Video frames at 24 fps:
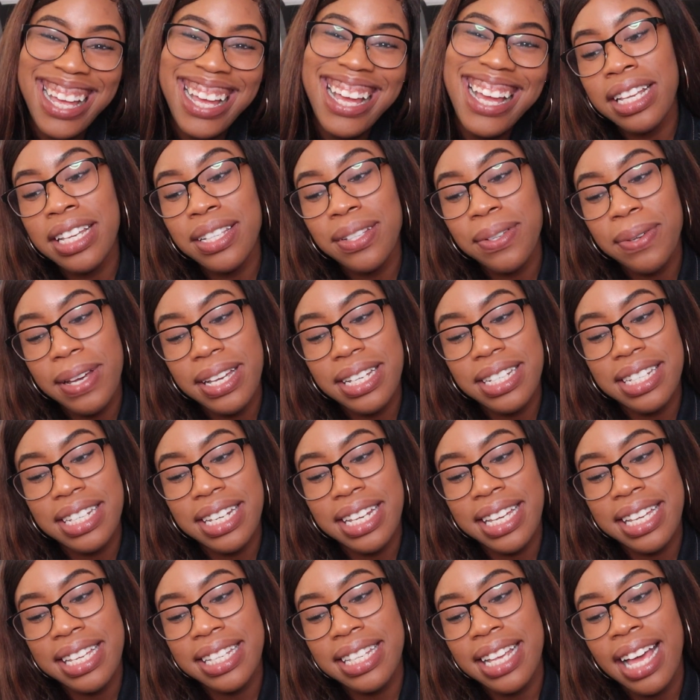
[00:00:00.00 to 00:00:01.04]

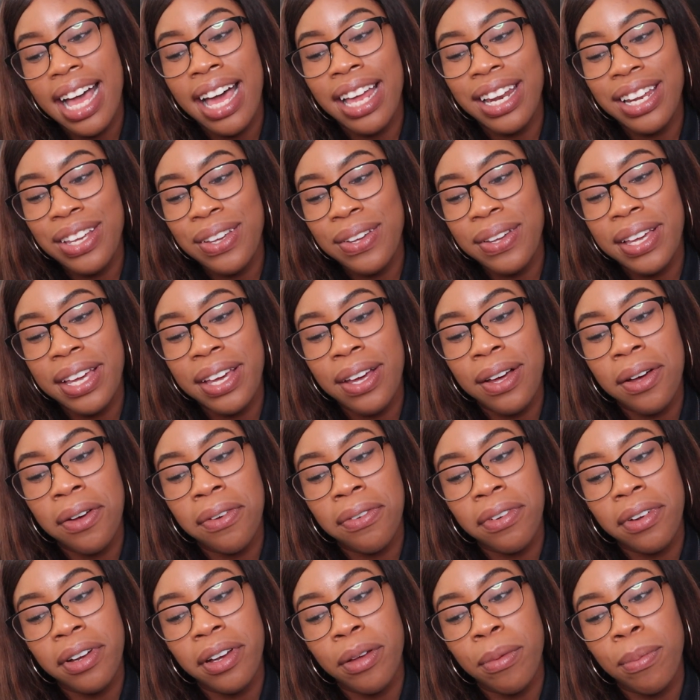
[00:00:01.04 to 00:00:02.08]
is, how do you get
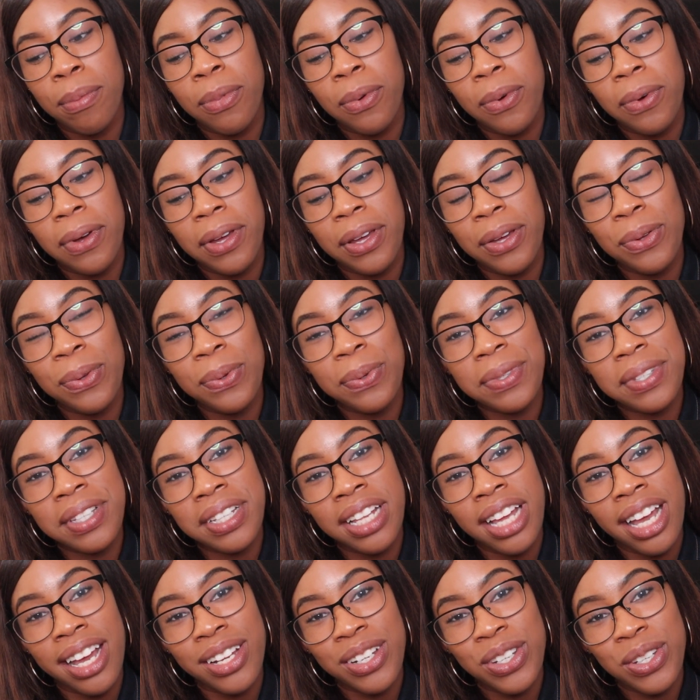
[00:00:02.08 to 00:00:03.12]
over a boy who's
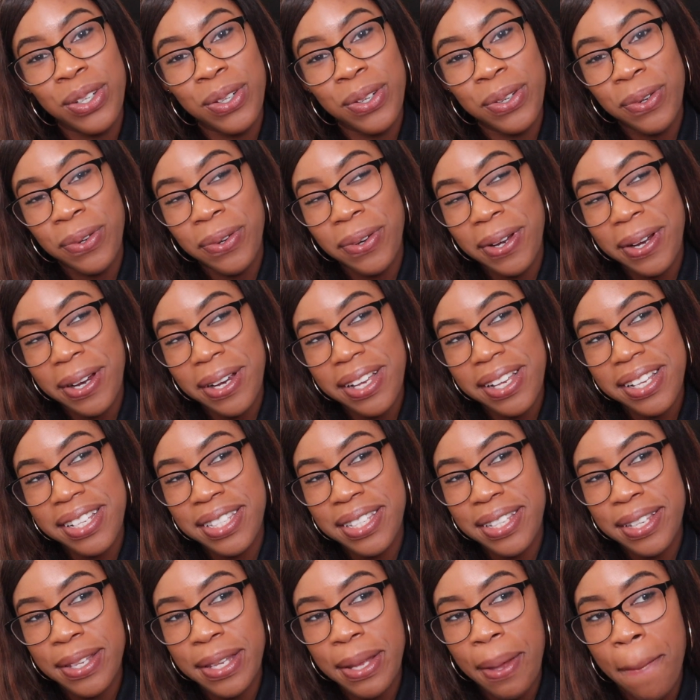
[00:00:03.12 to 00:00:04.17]
not
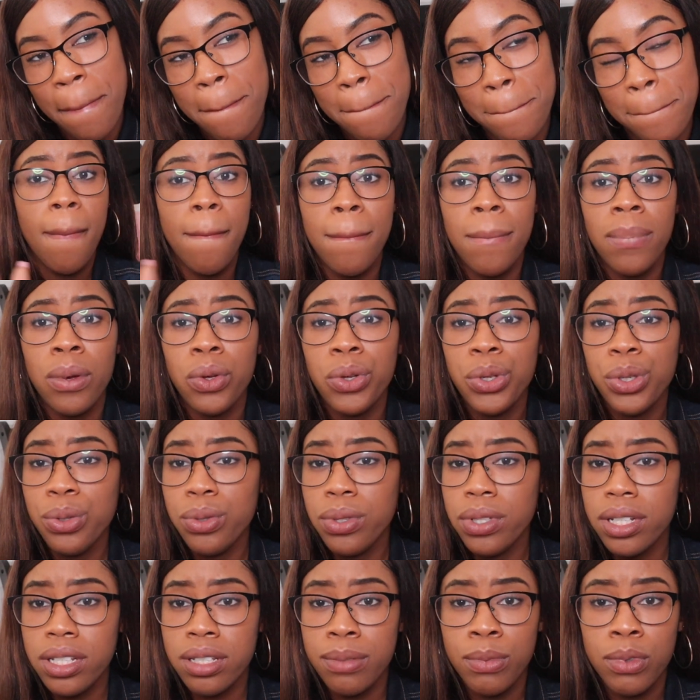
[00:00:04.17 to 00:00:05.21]
yours? Boo,
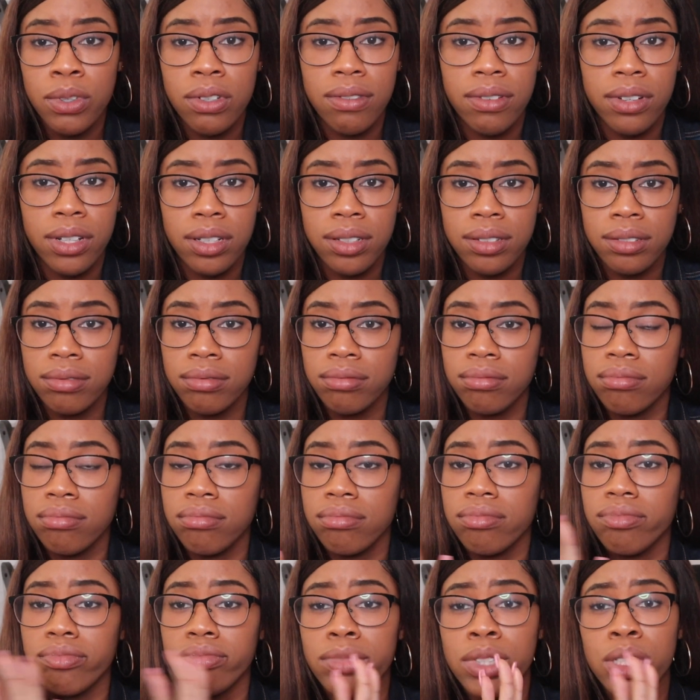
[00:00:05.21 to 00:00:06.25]
you just move on.
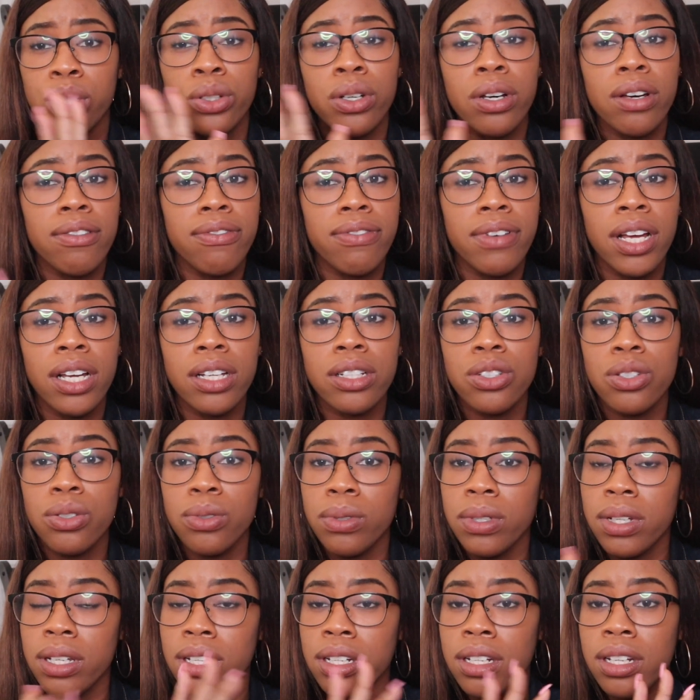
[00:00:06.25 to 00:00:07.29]
You go find
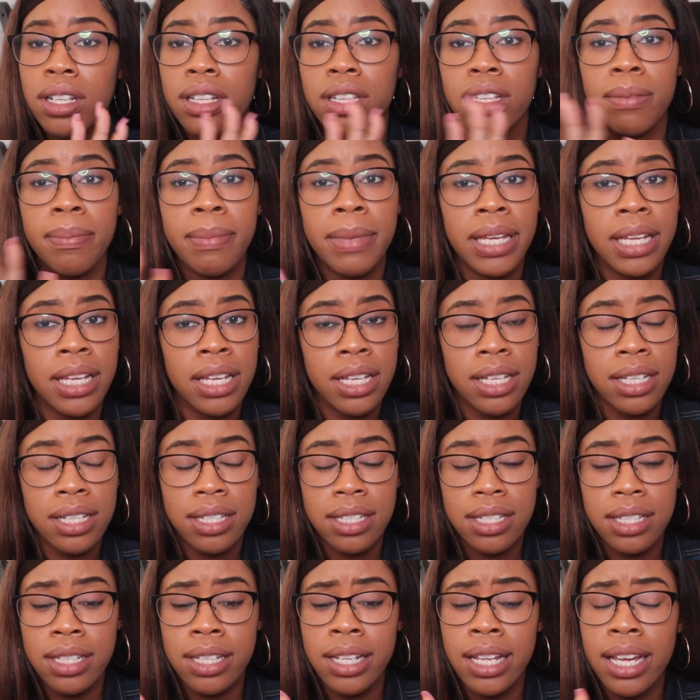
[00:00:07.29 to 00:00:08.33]
you another man
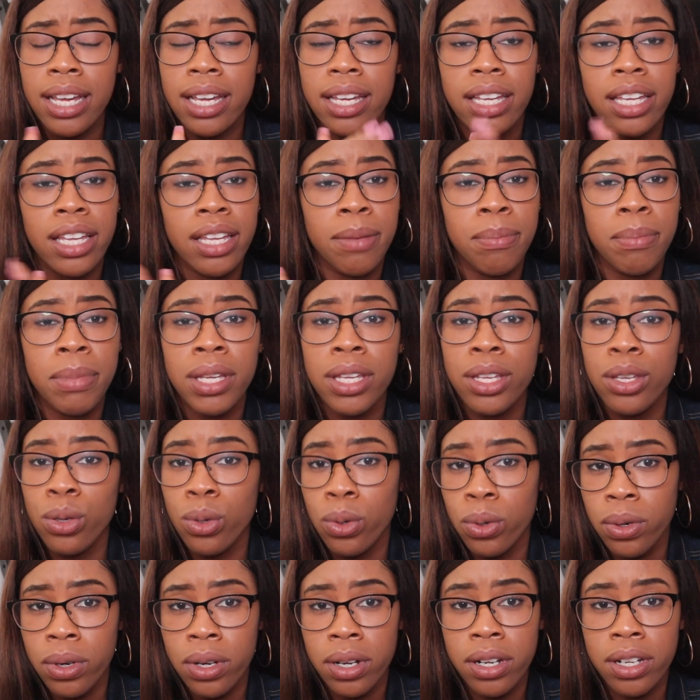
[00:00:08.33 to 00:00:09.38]
that can be
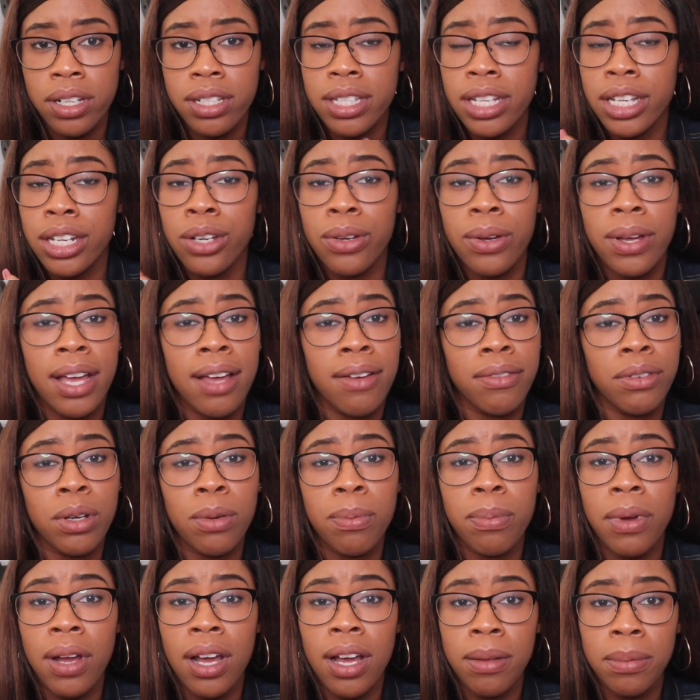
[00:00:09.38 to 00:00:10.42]
yours, that don't have
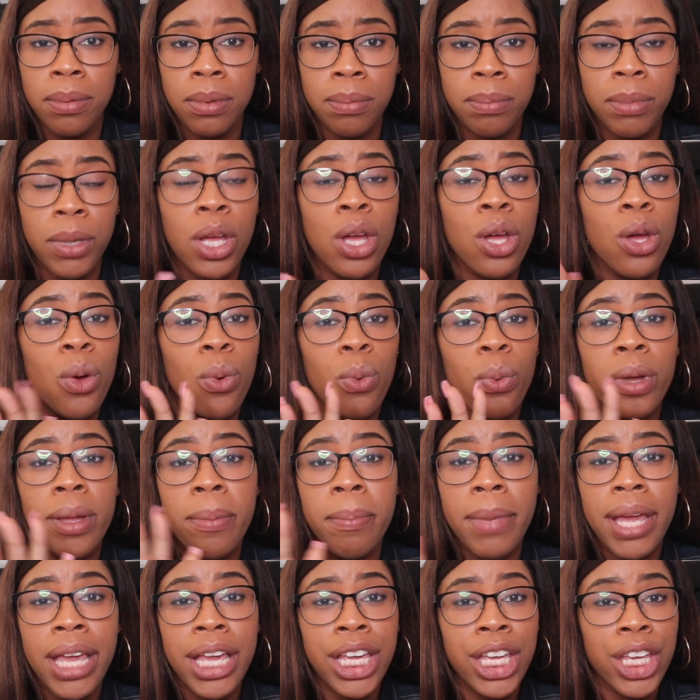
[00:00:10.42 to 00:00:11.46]
no problem
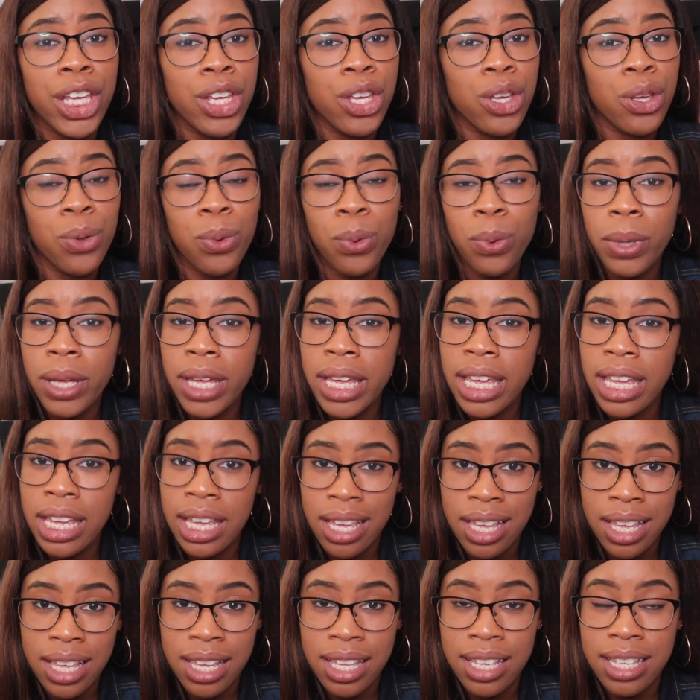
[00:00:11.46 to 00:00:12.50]
with making you
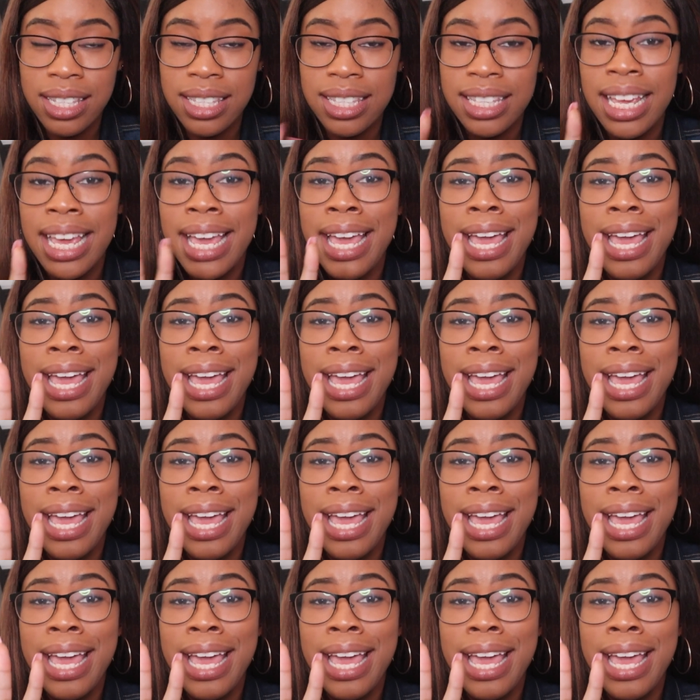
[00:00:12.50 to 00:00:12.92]
his.